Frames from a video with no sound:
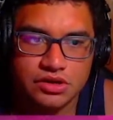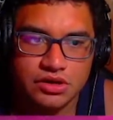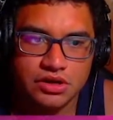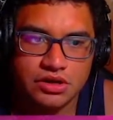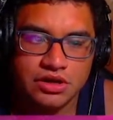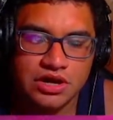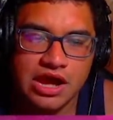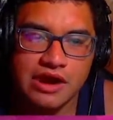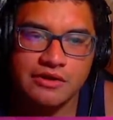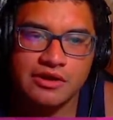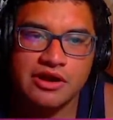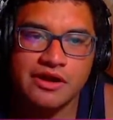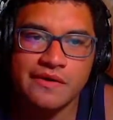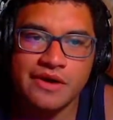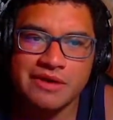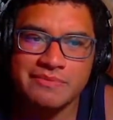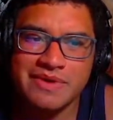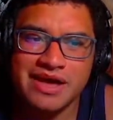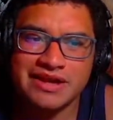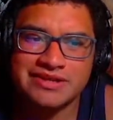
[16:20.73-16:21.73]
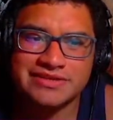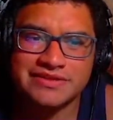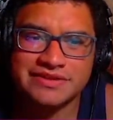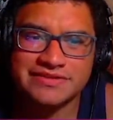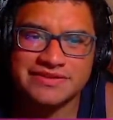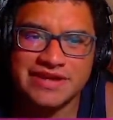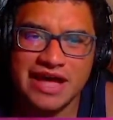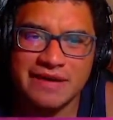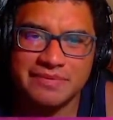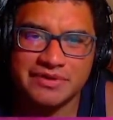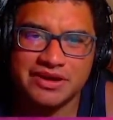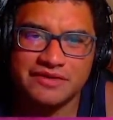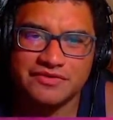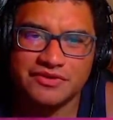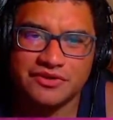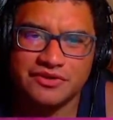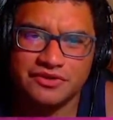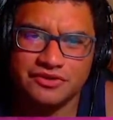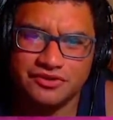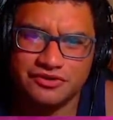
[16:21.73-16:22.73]
Now, going back to the topic of the
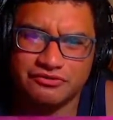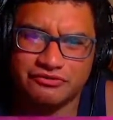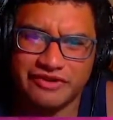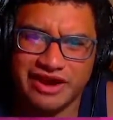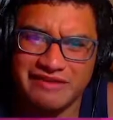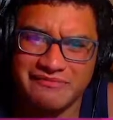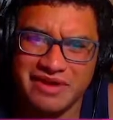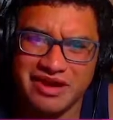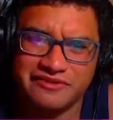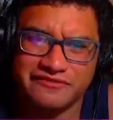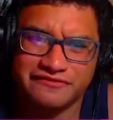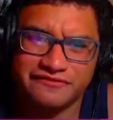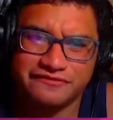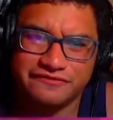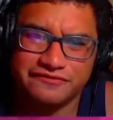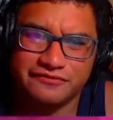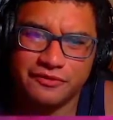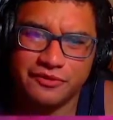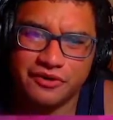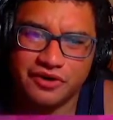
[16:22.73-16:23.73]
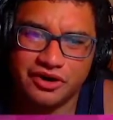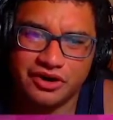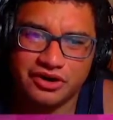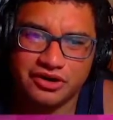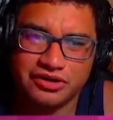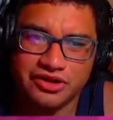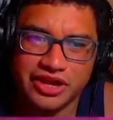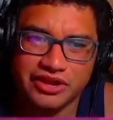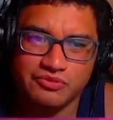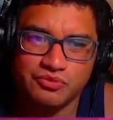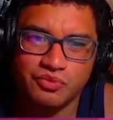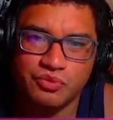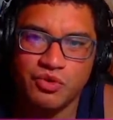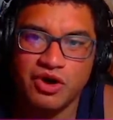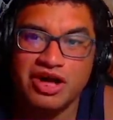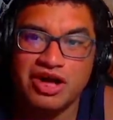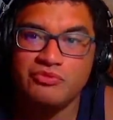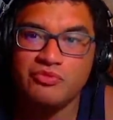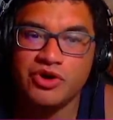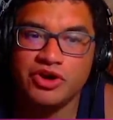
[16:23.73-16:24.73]
whole Rayman 4, like,
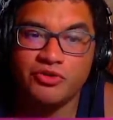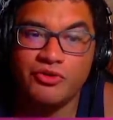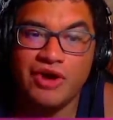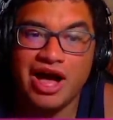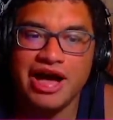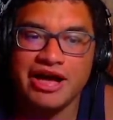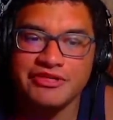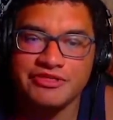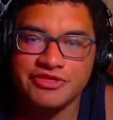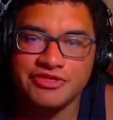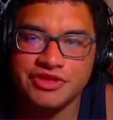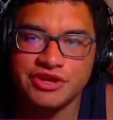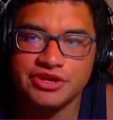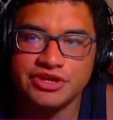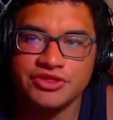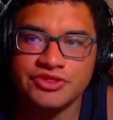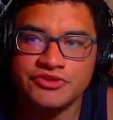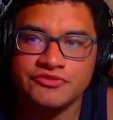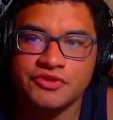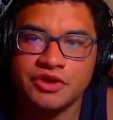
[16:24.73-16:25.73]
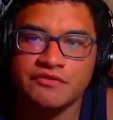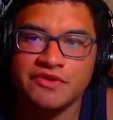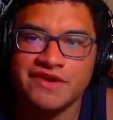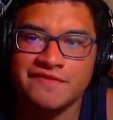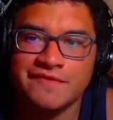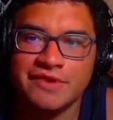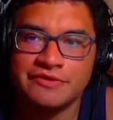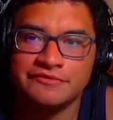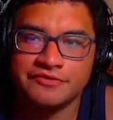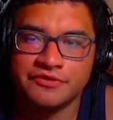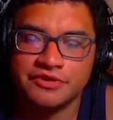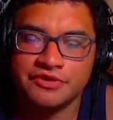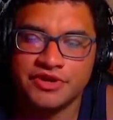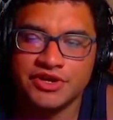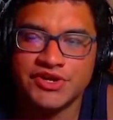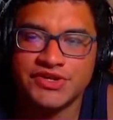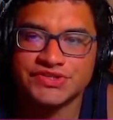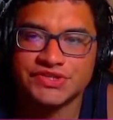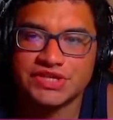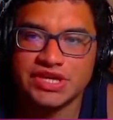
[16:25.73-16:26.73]
what do I think the real Rayman 4
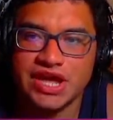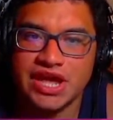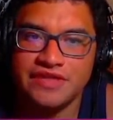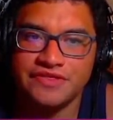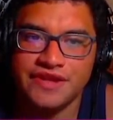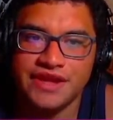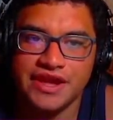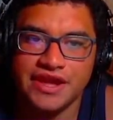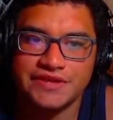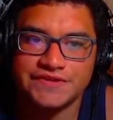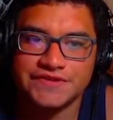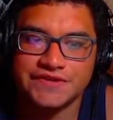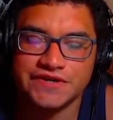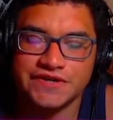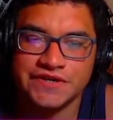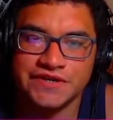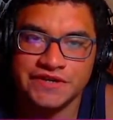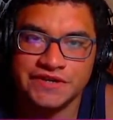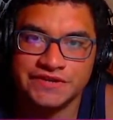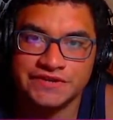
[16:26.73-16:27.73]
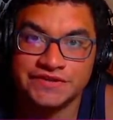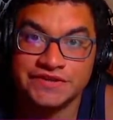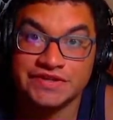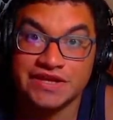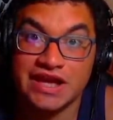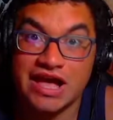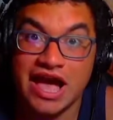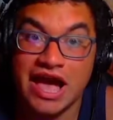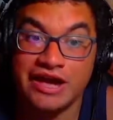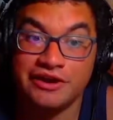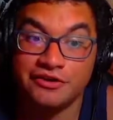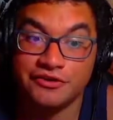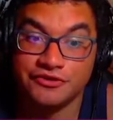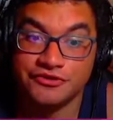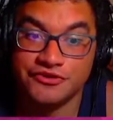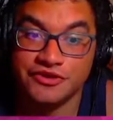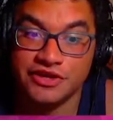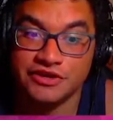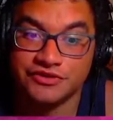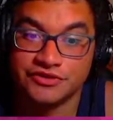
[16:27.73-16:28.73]
is? And the answer is, I don't
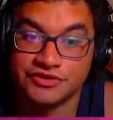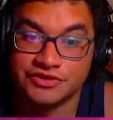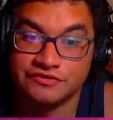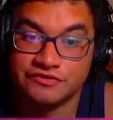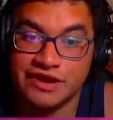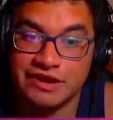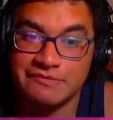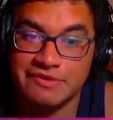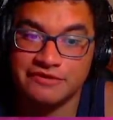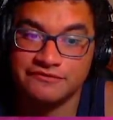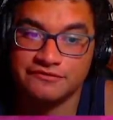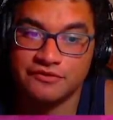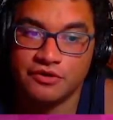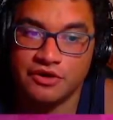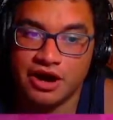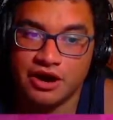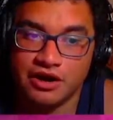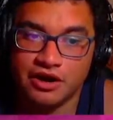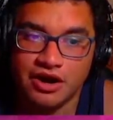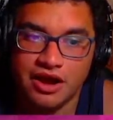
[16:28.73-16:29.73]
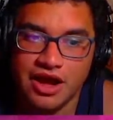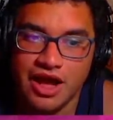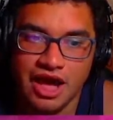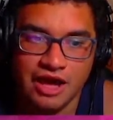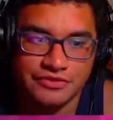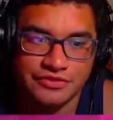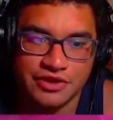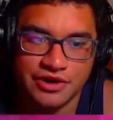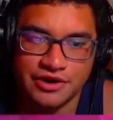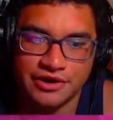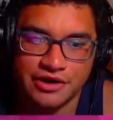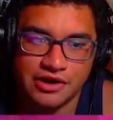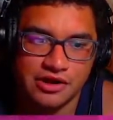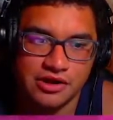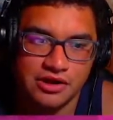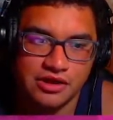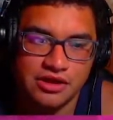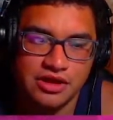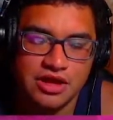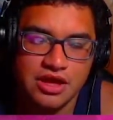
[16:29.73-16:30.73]
think there's a Rayman 4 out there at all.